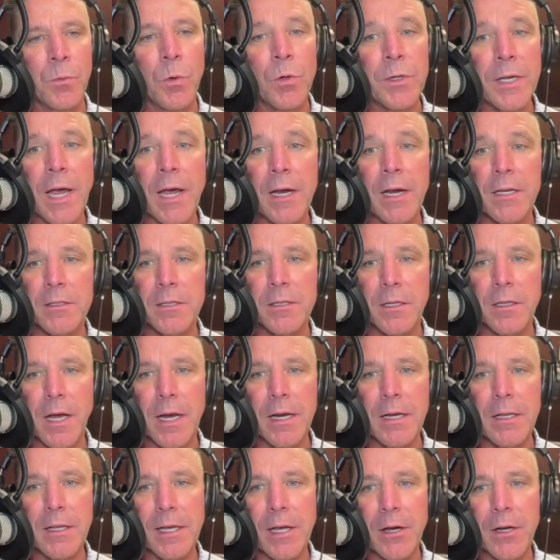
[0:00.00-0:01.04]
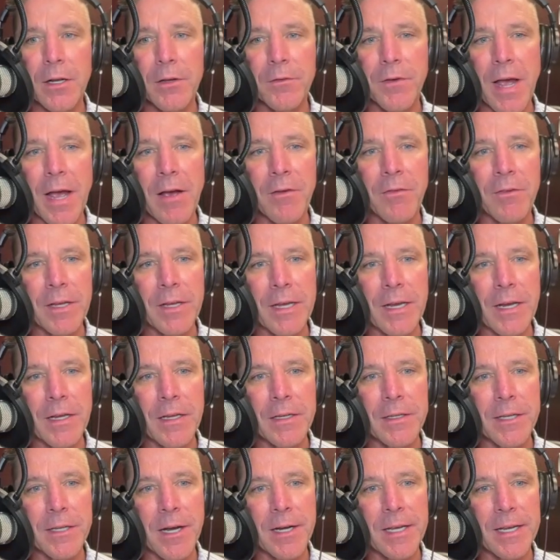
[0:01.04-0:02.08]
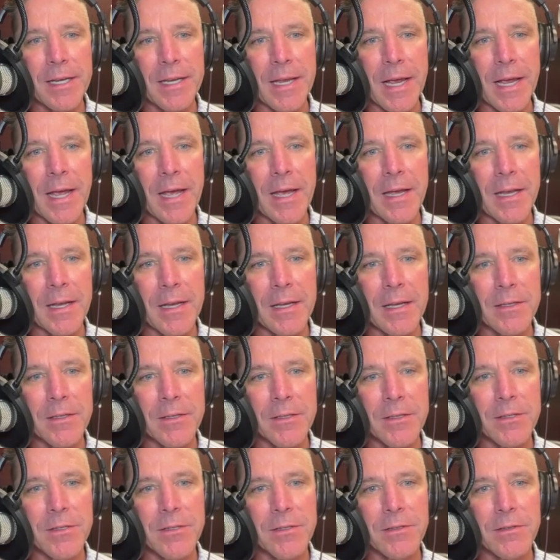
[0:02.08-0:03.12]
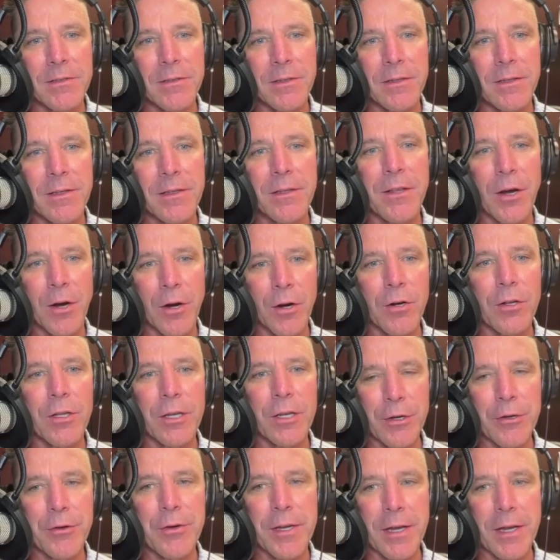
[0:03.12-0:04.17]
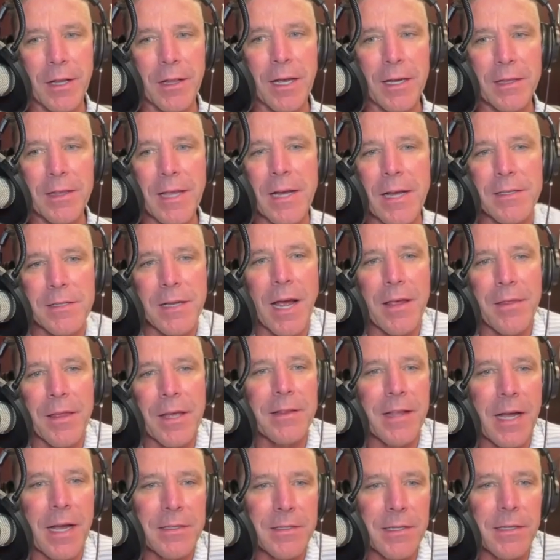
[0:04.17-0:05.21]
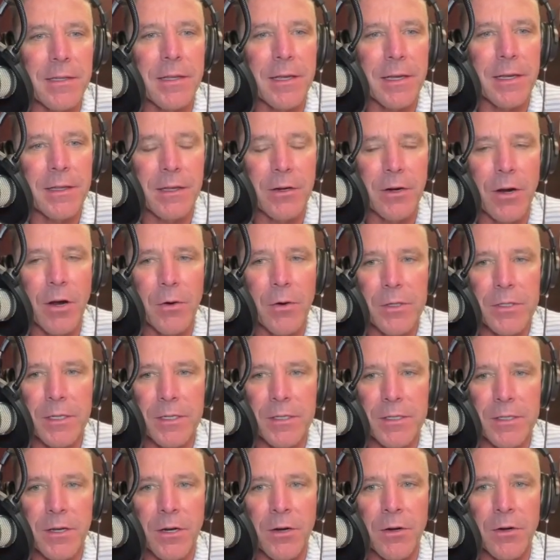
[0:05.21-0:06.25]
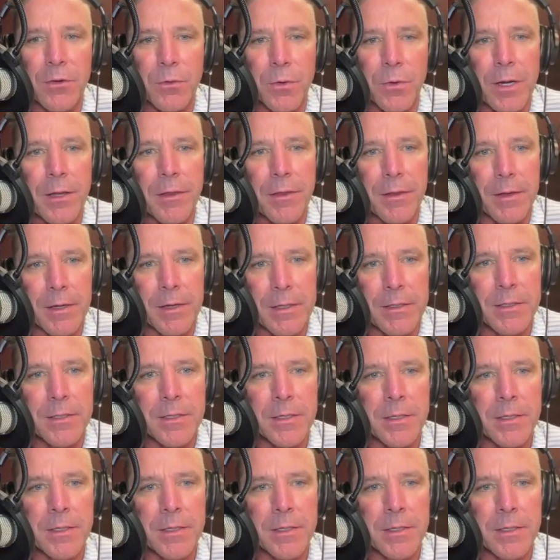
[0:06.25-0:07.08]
yeah, because the likelihood of having to get it done again is the earlier you get. Like I think that's the thing they're always concerned with is